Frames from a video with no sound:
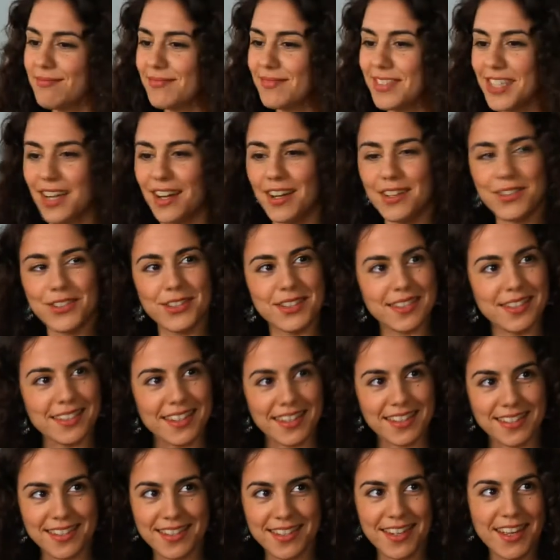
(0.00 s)
Tantra
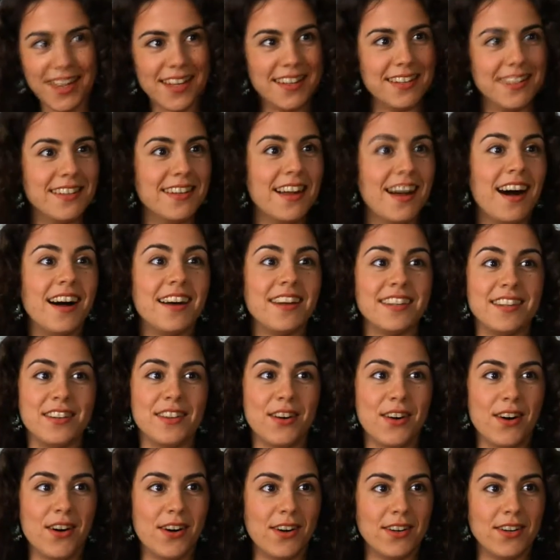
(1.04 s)
says, not at
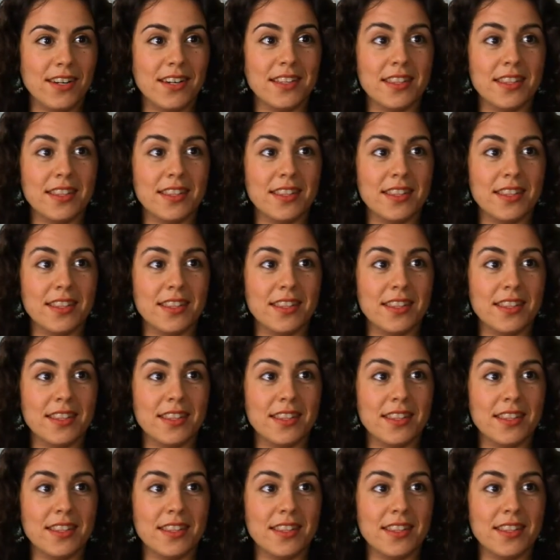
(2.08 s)
all.